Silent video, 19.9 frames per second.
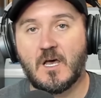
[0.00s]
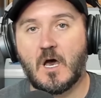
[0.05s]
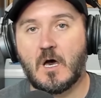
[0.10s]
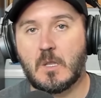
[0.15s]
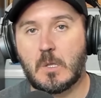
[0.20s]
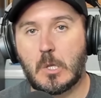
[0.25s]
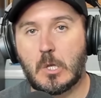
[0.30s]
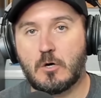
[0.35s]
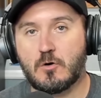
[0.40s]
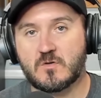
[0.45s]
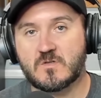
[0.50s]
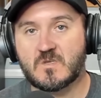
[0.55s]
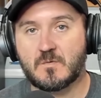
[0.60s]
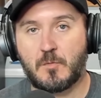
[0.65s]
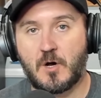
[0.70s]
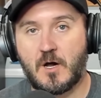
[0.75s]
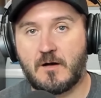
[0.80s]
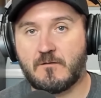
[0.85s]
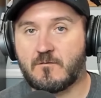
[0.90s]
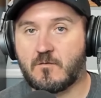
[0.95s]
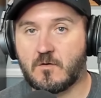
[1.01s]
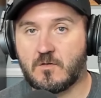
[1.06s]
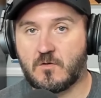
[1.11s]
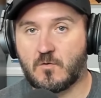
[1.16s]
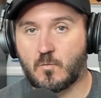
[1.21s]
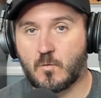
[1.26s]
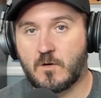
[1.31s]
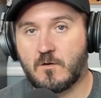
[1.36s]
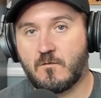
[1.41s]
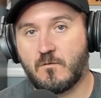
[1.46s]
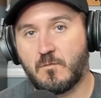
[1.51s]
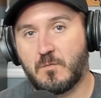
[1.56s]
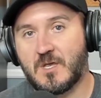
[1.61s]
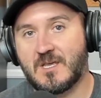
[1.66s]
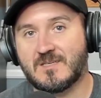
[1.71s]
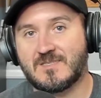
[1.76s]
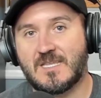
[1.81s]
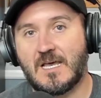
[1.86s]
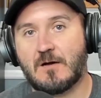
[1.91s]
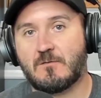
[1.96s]
a low spot for the roof
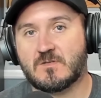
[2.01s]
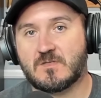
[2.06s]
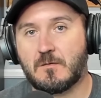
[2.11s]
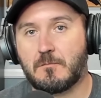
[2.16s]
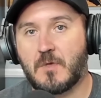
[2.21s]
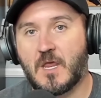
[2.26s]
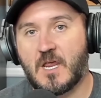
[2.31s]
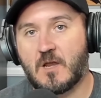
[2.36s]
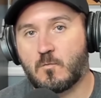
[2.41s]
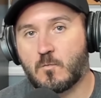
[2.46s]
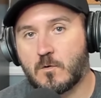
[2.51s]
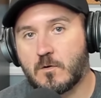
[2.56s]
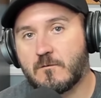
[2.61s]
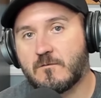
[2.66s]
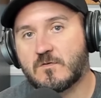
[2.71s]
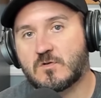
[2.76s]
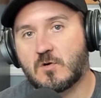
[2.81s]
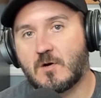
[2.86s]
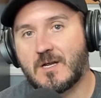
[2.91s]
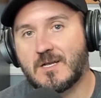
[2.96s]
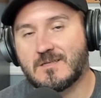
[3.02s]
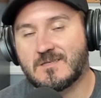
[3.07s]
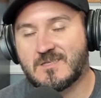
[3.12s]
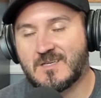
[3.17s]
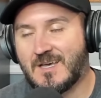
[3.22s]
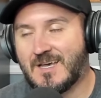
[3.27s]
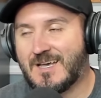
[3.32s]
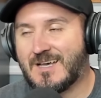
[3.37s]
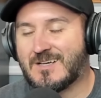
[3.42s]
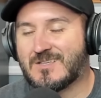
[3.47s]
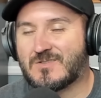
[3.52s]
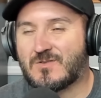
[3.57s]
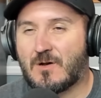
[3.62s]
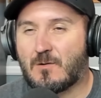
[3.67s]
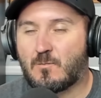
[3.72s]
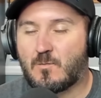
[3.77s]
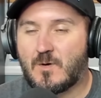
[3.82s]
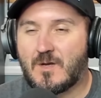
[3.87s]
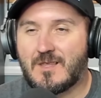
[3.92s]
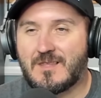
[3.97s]
because that was the main roof drains. So I
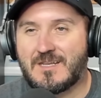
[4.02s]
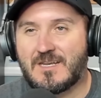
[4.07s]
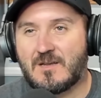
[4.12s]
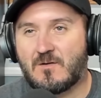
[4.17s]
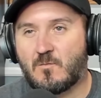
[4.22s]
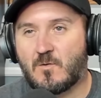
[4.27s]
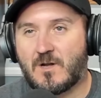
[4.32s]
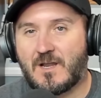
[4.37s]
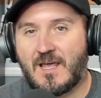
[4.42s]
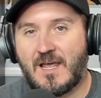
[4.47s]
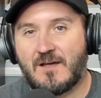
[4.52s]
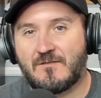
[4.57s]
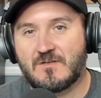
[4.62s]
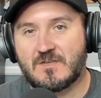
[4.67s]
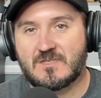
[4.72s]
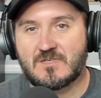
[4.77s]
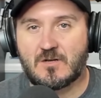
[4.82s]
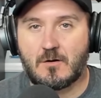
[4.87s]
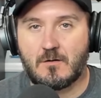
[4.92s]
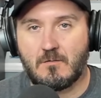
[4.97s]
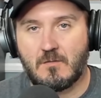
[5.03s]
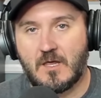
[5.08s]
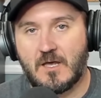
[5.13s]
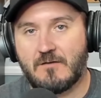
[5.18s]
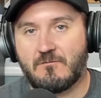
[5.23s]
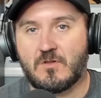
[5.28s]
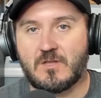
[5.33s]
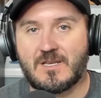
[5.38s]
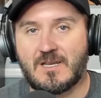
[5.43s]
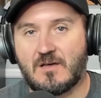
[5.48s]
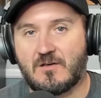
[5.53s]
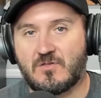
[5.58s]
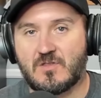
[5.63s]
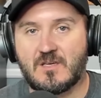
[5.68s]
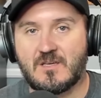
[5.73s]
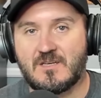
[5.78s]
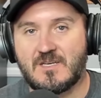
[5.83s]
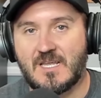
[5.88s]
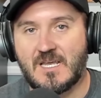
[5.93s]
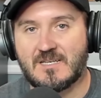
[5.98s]
really didn't want to have to start leveling out the
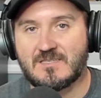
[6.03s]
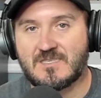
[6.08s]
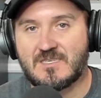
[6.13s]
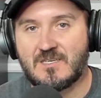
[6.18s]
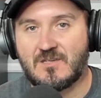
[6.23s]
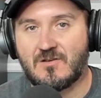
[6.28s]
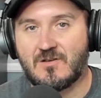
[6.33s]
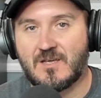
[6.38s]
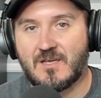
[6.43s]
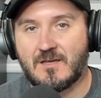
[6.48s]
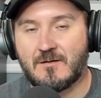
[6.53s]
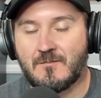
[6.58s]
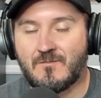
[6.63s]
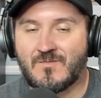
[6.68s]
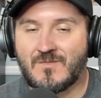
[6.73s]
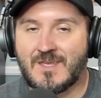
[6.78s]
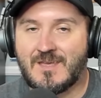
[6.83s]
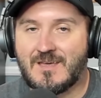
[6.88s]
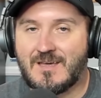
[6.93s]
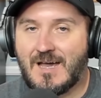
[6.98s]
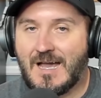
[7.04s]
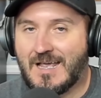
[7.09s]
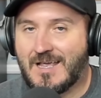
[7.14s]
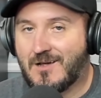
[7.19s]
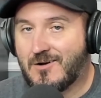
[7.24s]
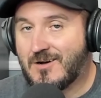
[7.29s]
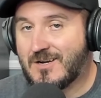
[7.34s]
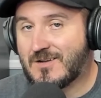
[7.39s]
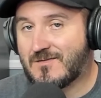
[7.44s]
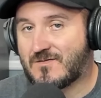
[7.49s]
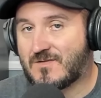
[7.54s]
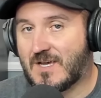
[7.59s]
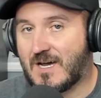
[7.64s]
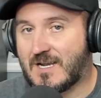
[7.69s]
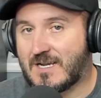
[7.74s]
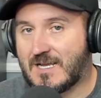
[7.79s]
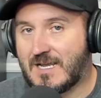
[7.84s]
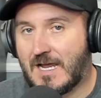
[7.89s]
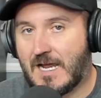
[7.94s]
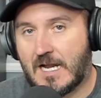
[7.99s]
condensing unit. I could have
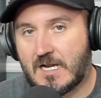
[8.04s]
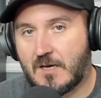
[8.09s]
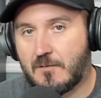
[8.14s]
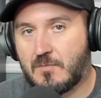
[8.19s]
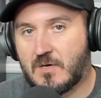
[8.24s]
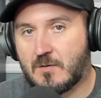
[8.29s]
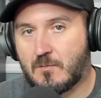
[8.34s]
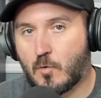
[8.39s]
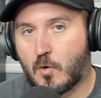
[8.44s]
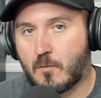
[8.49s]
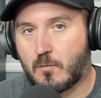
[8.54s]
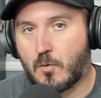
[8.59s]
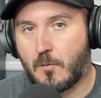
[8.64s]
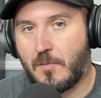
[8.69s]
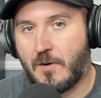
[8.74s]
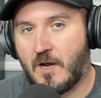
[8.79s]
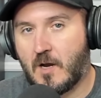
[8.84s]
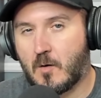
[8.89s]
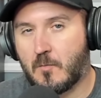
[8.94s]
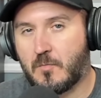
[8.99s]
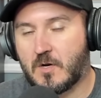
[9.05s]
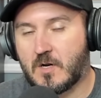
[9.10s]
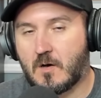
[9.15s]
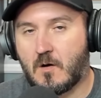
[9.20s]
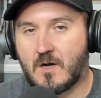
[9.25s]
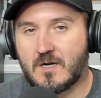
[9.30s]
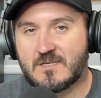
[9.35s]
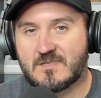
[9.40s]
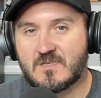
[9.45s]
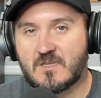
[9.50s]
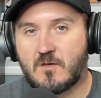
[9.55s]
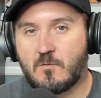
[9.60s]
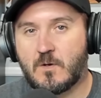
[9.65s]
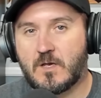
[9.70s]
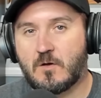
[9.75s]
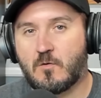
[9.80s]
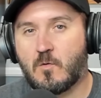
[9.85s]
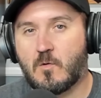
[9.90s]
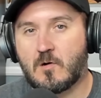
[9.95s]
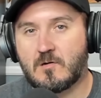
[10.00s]
done it had I been more prepared, but honestly,
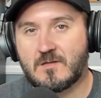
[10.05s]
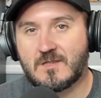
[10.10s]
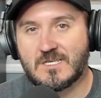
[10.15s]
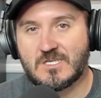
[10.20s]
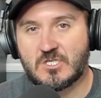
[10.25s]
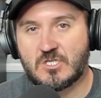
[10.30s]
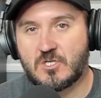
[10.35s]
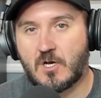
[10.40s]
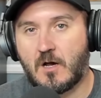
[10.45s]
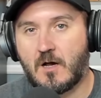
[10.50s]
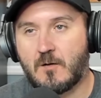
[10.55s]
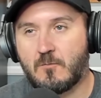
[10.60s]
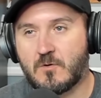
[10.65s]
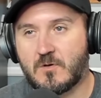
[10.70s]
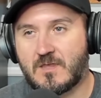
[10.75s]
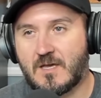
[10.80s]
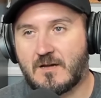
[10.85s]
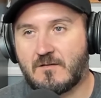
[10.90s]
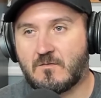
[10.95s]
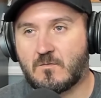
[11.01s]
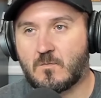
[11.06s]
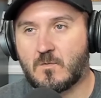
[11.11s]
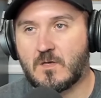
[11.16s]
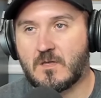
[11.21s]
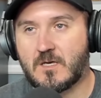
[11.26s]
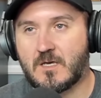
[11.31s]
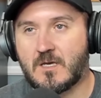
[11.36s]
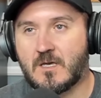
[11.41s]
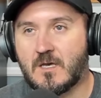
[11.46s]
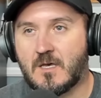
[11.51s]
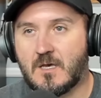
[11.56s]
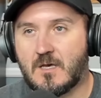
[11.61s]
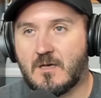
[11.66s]
we quoted this job without even really